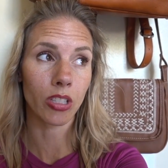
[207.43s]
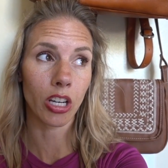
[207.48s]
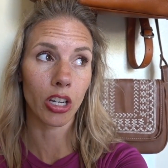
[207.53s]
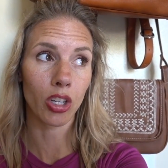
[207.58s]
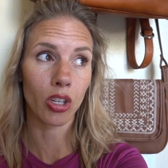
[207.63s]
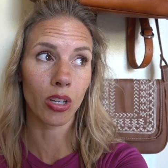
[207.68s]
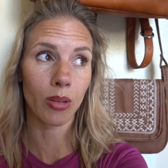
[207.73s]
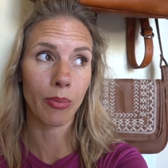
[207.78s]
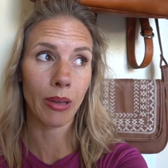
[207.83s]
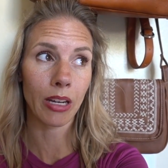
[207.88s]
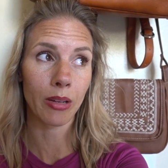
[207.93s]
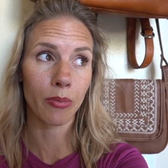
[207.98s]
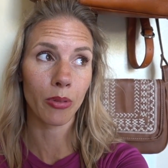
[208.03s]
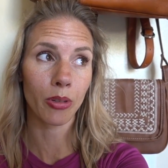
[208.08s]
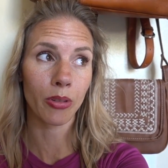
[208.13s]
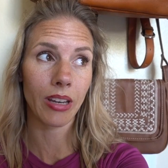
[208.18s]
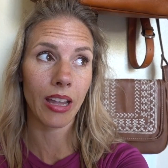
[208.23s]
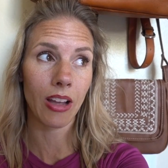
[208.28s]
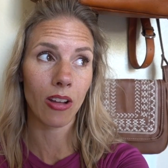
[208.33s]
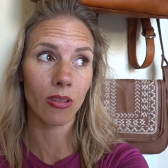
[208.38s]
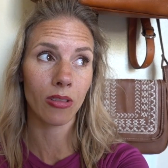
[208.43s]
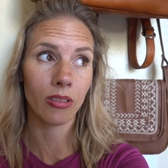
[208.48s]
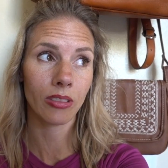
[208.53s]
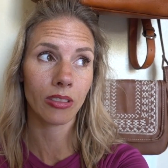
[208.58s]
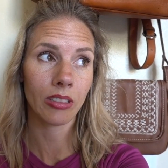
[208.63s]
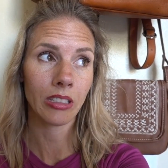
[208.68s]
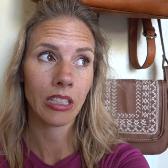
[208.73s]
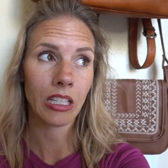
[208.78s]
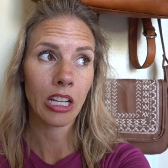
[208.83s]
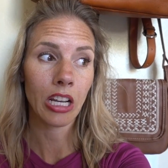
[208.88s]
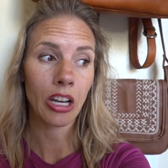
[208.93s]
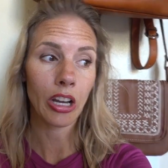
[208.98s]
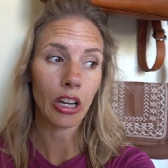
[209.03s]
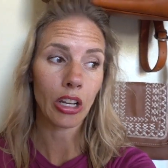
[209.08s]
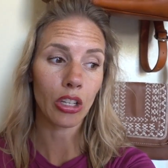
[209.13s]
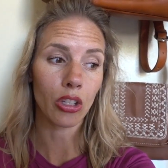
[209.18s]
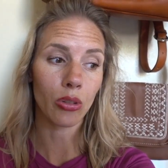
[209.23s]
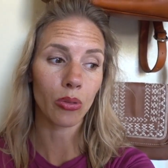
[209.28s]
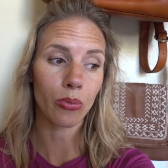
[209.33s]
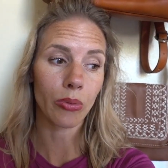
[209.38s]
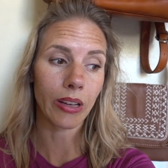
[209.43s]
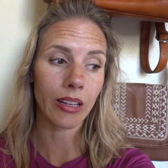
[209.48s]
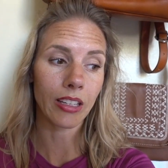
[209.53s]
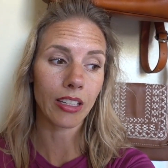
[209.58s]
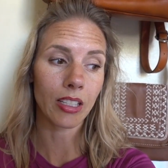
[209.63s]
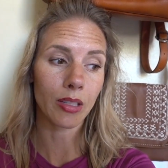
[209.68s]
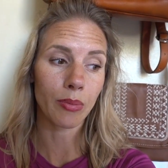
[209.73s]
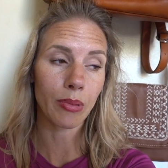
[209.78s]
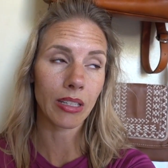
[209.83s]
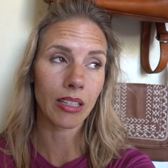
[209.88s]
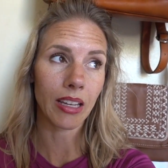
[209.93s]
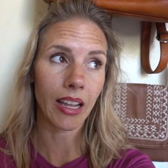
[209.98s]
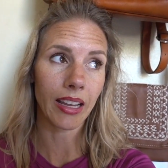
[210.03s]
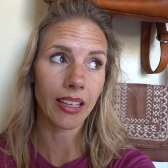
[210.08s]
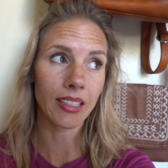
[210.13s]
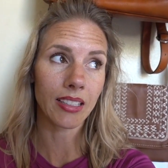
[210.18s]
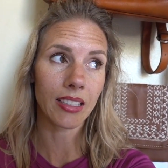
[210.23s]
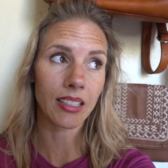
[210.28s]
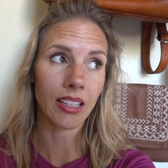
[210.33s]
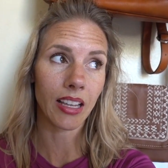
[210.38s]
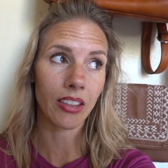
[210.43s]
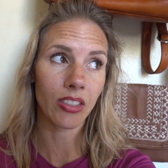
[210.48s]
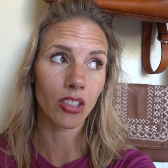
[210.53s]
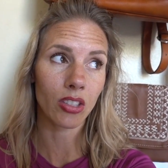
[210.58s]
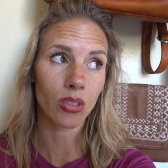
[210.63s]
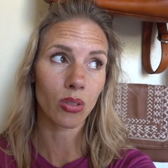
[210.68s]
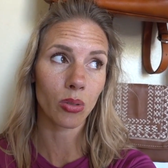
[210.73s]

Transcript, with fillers: Are you in a better mood now? Are you ready to be nice at the